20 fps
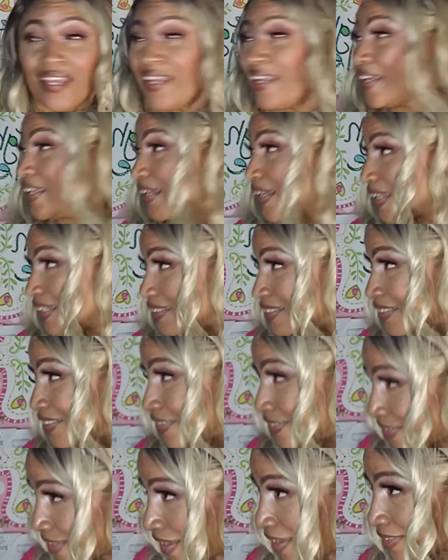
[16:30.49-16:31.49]
It has
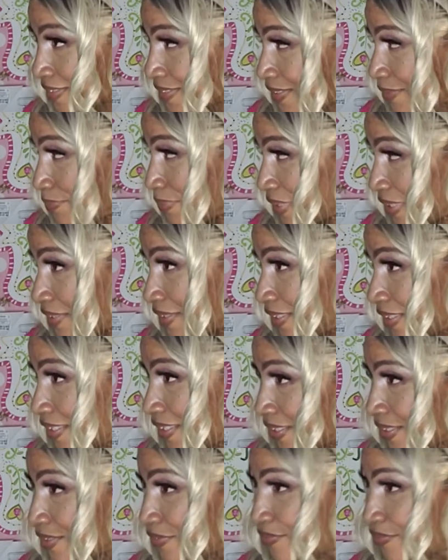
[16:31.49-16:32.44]
got to be the end